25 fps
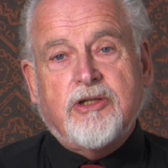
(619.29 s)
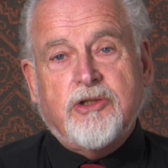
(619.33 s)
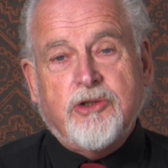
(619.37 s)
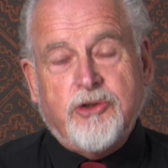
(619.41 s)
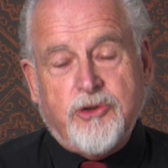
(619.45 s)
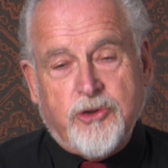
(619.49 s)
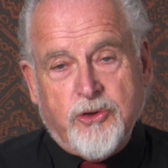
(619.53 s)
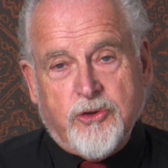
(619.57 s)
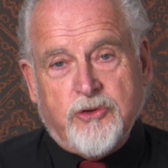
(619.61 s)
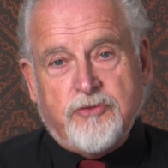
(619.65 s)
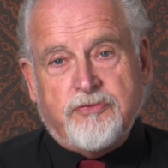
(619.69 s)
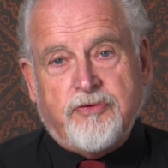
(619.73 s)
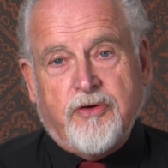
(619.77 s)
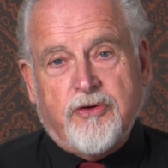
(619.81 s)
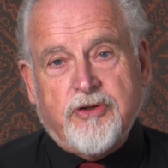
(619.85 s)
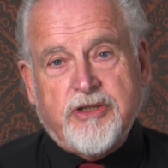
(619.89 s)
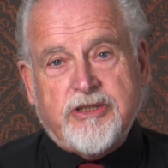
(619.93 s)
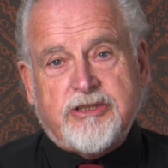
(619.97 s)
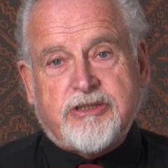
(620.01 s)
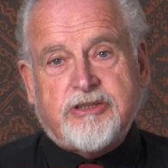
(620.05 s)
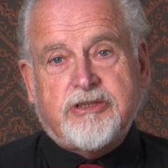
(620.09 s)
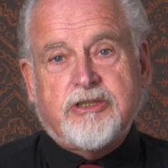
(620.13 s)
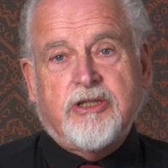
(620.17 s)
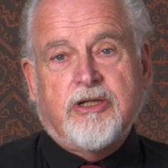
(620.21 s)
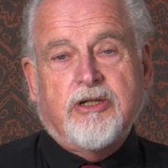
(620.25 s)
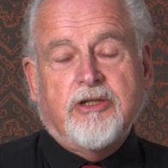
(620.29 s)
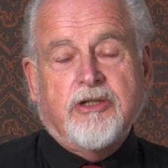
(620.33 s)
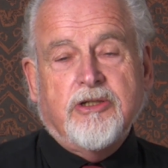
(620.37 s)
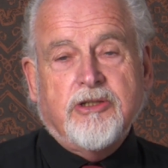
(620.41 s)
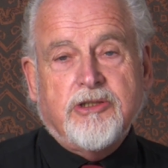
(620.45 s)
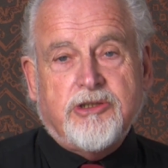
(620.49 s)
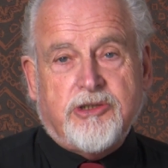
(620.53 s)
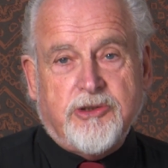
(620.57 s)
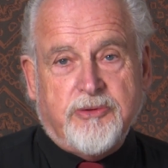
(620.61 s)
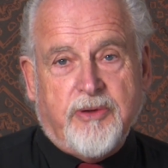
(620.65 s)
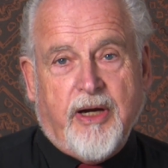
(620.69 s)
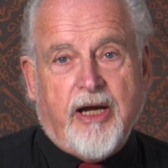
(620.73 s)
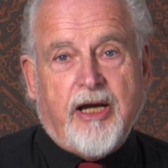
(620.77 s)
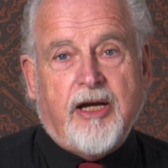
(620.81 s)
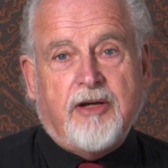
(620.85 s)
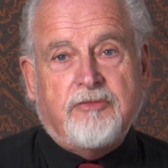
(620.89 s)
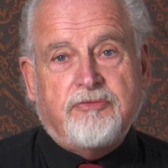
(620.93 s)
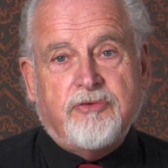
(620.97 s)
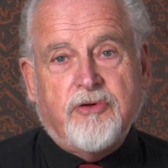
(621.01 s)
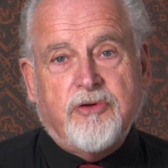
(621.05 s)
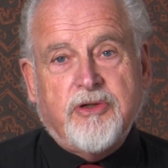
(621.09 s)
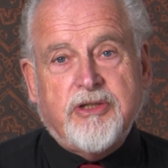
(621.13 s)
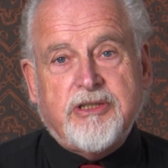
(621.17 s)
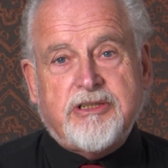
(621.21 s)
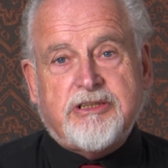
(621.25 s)
your voice to our
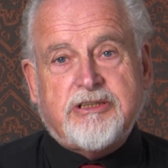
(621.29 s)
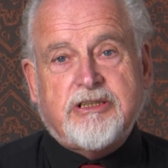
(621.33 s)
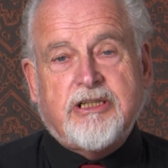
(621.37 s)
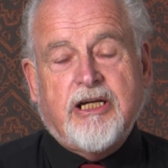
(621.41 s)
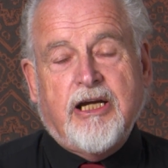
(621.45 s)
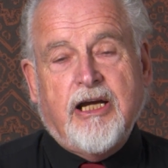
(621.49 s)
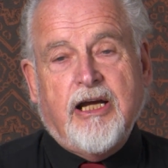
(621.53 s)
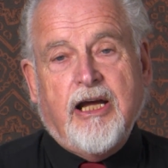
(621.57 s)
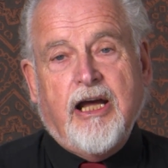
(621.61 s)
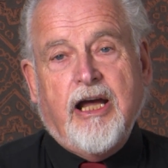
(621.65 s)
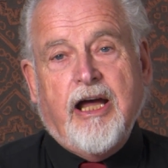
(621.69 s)
voice